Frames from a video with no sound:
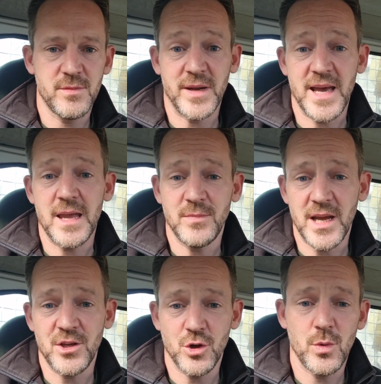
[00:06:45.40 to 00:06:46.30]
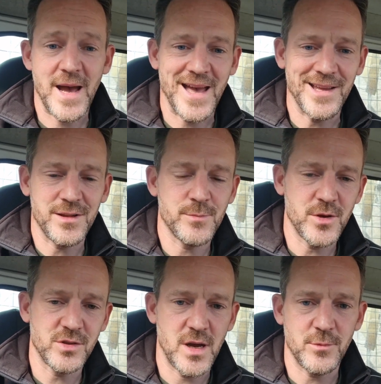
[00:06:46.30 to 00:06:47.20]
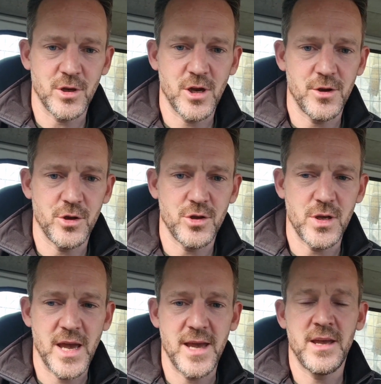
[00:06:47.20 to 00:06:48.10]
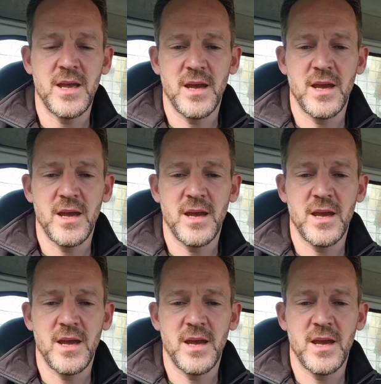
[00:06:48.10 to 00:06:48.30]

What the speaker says: name, Daniel, at itsmotime.co.uk,